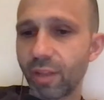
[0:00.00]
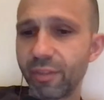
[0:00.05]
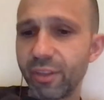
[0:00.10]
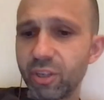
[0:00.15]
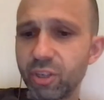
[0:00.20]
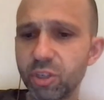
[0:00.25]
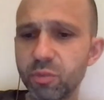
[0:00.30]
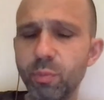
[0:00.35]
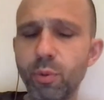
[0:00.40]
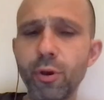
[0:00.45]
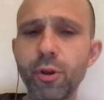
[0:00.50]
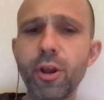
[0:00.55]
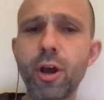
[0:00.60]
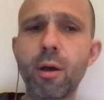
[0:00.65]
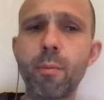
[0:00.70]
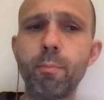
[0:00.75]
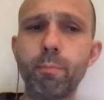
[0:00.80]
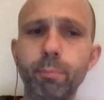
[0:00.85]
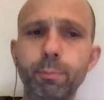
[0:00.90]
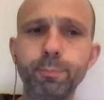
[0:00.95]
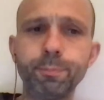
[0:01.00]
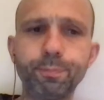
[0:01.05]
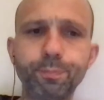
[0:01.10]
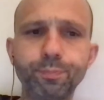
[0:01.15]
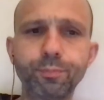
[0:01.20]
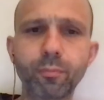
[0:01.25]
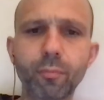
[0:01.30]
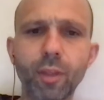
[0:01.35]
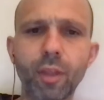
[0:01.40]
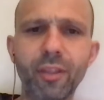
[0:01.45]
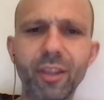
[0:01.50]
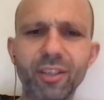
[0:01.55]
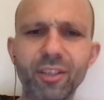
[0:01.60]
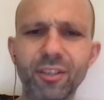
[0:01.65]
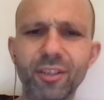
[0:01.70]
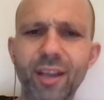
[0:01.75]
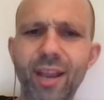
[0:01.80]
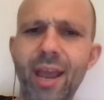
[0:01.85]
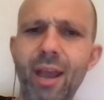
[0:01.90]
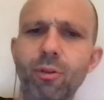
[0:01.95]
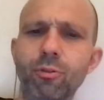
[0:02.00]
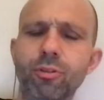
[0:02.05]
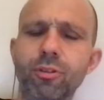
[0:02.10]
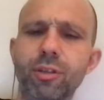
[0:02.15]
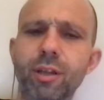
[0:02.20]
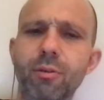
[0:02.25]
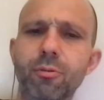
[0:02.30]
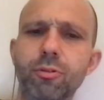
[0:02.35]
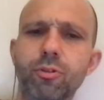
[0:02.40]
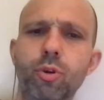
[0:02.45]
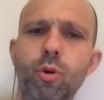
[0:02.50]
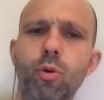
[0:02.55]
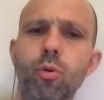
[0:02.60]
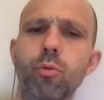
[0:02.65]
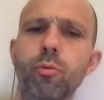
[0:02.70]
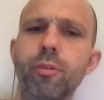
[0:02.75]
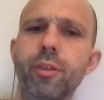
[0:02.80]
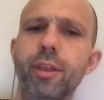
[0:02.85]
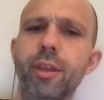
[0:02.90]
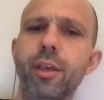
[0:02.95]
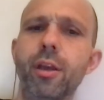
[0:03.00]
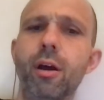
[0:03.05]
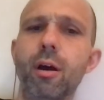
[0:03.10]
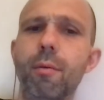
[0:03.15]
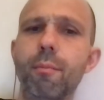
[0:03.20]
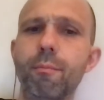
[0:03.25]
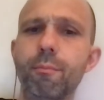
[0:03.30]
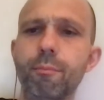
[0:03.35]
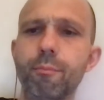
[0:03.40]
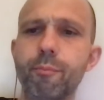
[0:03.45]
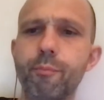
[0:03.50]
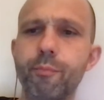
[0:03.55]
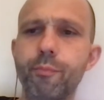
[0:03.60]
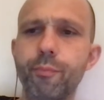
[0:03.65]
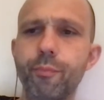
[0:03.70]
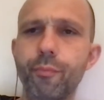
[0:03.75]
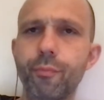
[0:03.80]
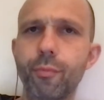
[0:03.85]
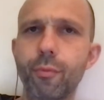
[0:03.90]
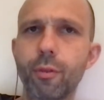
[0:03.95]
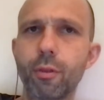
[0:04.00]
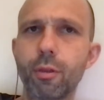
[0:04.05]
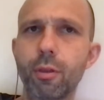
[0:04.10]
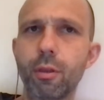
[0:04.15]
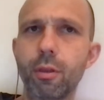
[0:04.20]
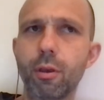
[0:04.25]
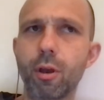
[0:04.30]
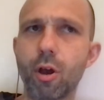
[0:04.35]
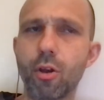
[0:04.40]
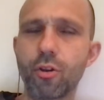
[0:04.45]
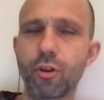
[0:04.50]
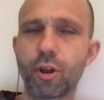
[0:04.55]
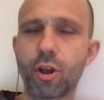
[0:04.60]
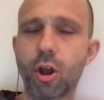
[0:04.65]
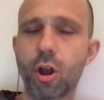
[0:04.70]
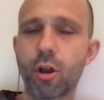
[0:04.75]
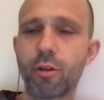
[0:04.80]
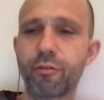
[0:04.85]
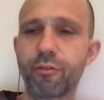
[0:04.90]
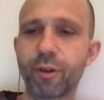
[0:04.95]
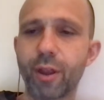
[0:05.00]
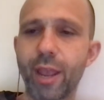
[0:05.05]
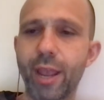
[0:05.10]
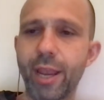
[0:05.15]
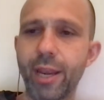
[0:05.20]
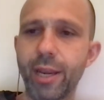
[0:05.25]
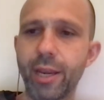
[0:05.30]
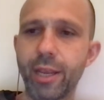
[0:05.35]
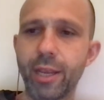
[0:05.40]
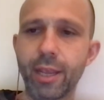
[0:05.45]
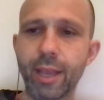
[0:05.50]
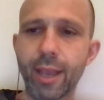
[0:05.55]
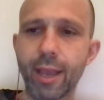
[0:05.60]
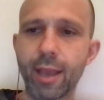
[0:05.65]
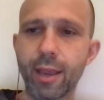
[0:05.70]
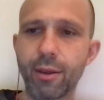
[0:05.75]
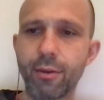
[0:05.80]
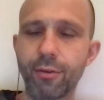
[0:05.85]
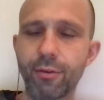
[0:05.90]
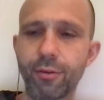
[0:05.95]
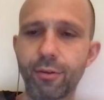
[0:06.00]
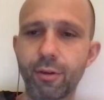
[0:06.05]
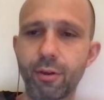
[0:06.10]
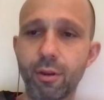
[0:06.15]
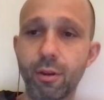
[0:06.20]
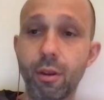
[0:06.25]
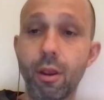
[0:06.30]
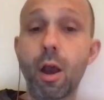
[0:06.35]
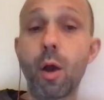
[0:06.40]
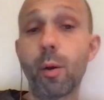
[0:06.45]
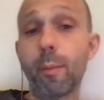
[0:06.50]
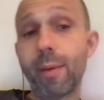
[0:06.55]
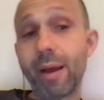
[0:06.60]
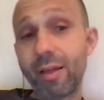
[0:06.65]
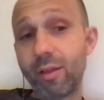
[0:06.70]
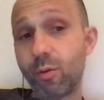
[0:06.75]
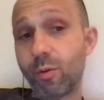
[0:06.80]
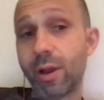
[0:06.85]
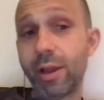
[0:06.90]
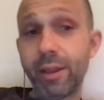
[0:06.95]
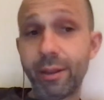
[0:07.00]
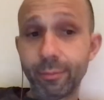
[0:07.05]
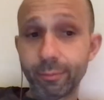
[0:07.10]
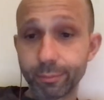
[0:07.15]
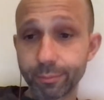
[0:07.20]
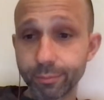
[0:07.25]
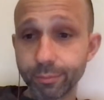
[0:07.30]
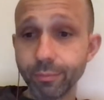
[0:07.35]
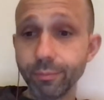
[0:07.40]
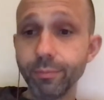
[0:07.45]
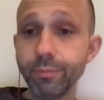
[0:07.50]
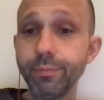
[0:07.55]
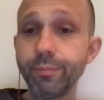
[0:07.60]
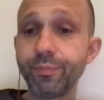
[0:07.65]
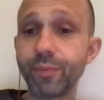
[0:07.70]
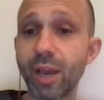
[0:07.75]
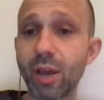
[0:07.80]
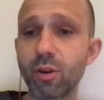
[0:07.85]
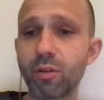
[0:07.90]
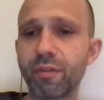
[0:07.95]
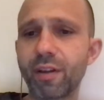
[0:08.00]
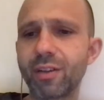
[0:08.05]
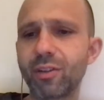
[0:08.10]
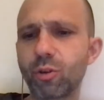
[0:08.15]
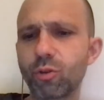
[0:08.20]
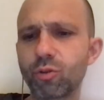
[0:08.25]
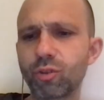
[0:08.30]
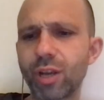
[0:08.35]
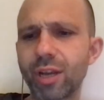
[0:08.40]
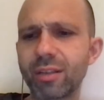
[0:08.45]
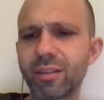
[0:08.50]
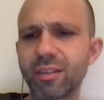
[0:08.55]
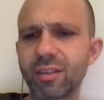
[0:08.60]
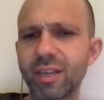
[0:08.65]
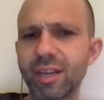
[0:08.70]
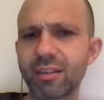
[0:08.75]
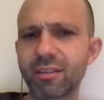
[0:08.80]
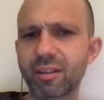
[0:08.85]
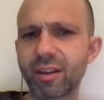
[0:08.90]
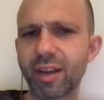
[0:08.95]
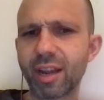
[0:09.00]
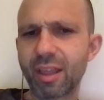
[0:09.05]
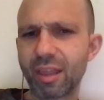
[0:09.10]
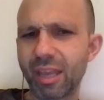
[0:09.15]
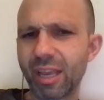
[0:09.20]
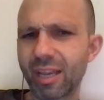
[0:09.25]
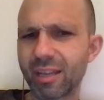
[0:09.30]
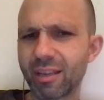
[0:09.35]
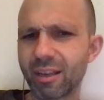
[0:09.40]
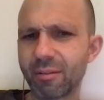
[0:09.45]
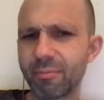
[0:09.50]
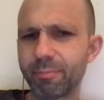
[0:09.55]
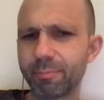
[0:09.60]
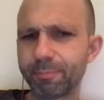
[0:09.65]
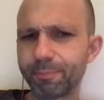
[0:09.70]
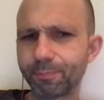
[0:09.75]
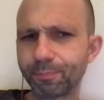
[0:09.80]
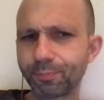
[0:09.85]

They just put um they just announced I was told the um undercard for Haney and oh and by the way, I don't know if I told you guys this yesterday. I think I did.